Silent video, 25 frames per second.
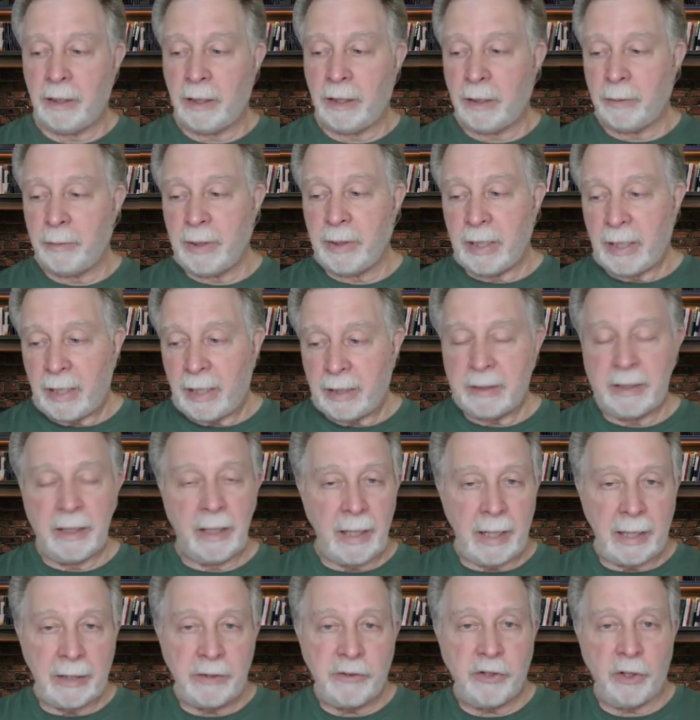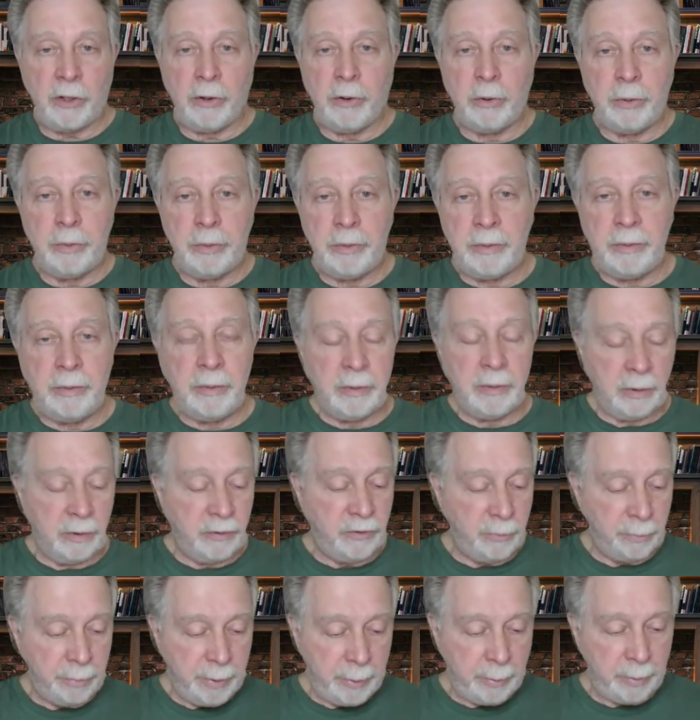I mean, I told
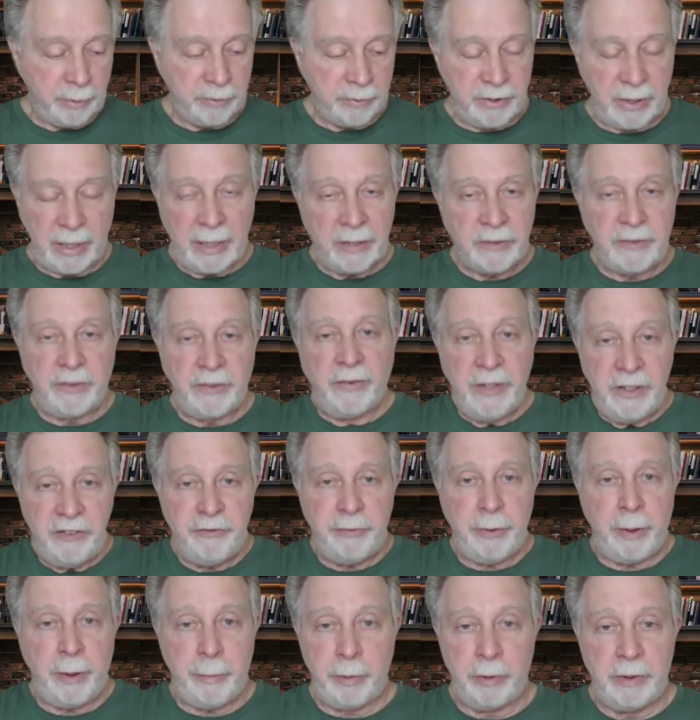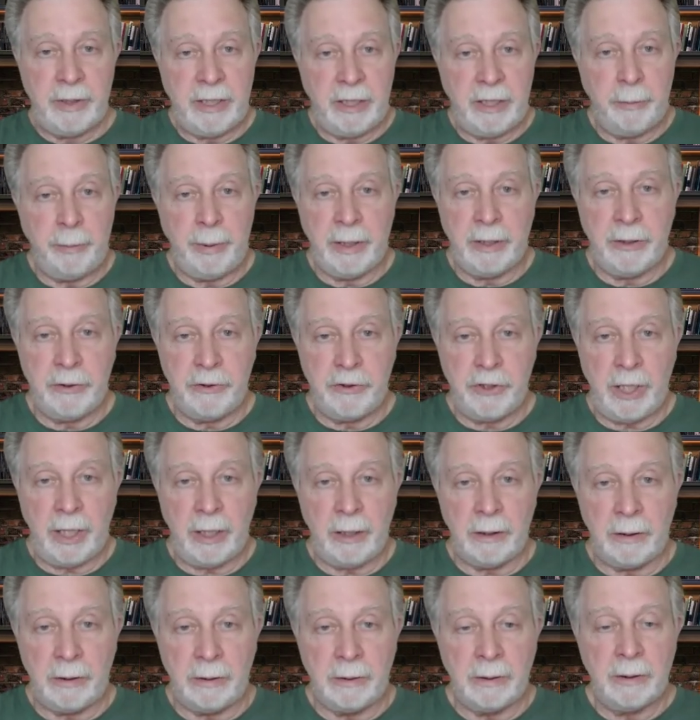some people, I said, these people need to be in
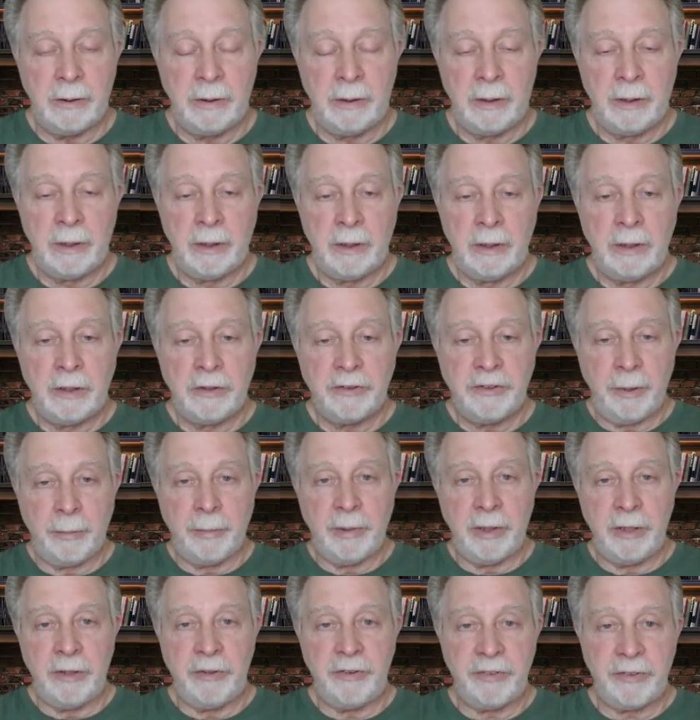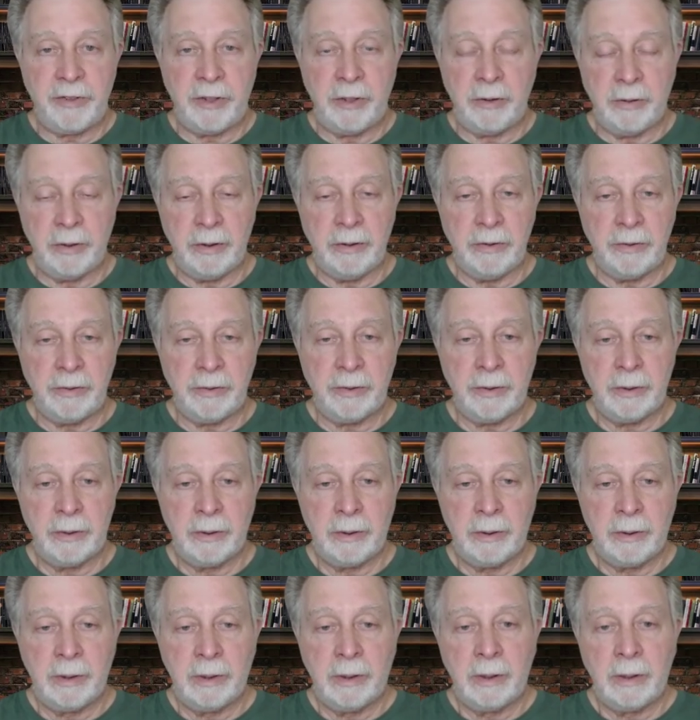jail, some of these students.
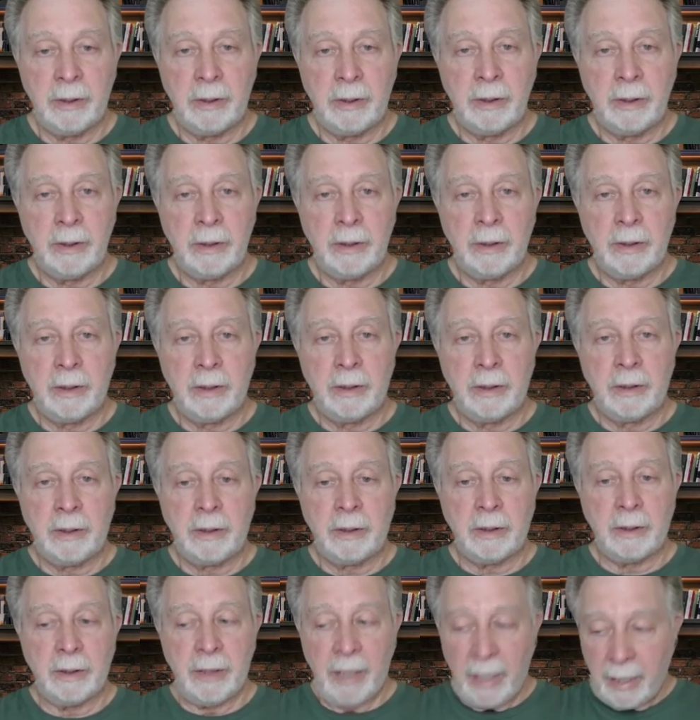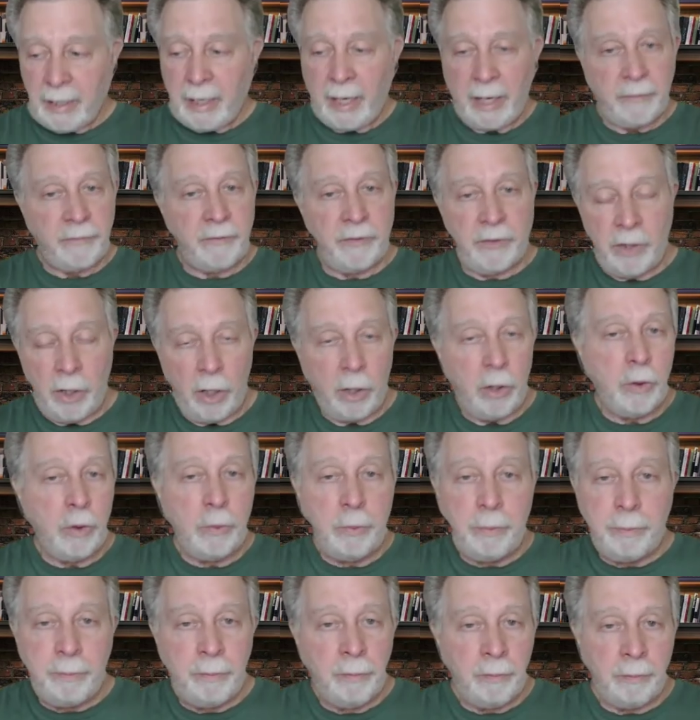They have
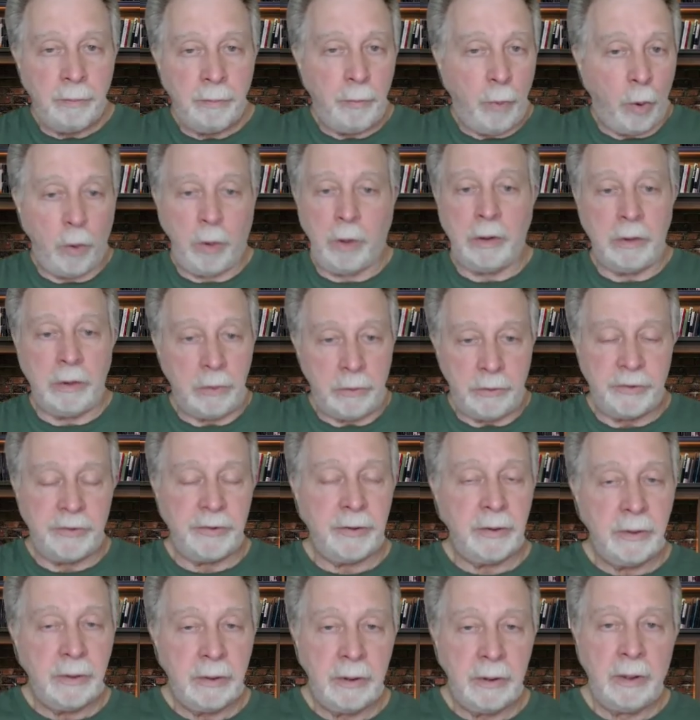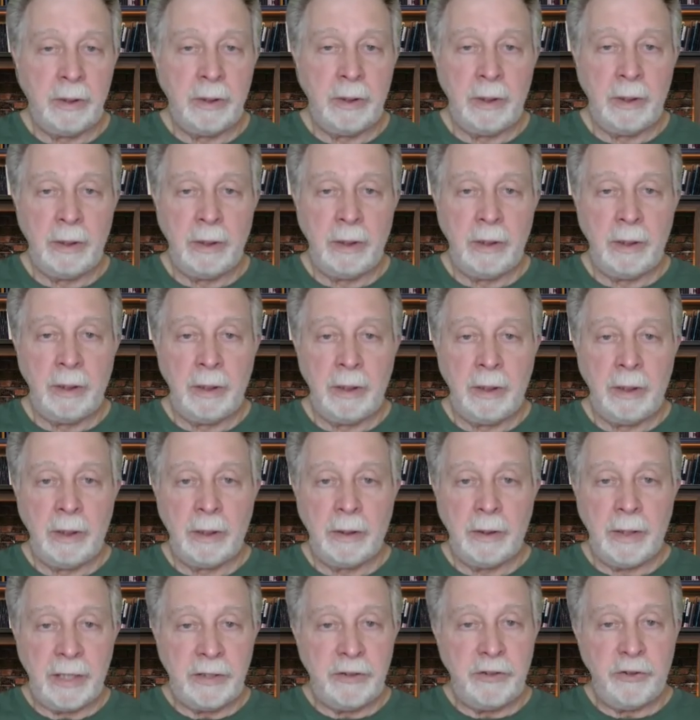no morals.
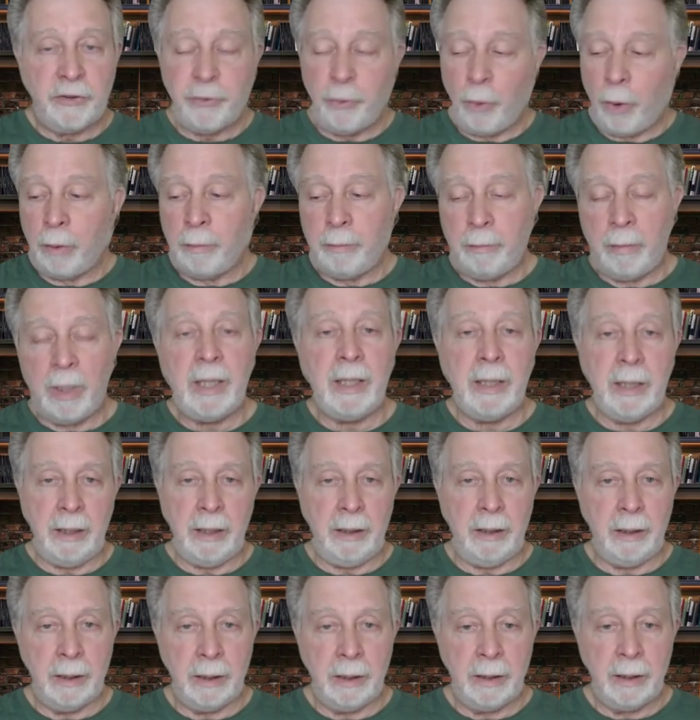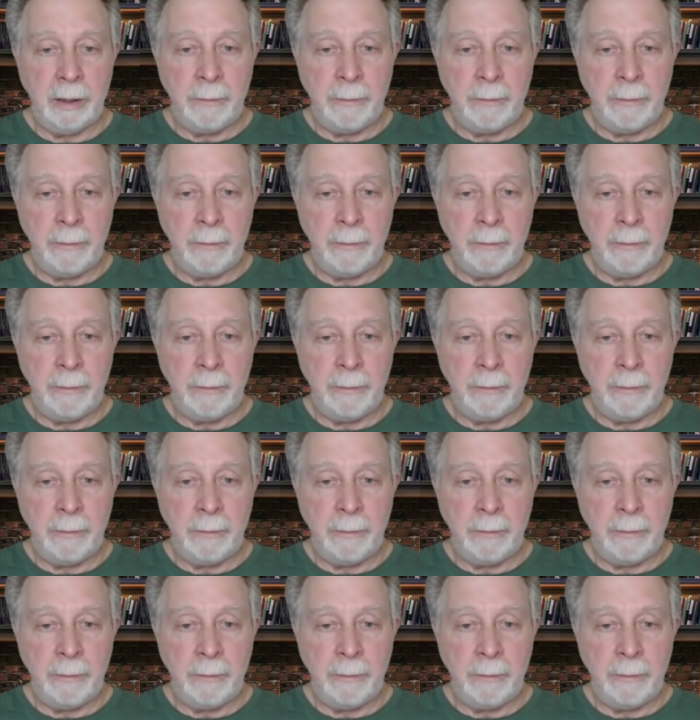They just want money.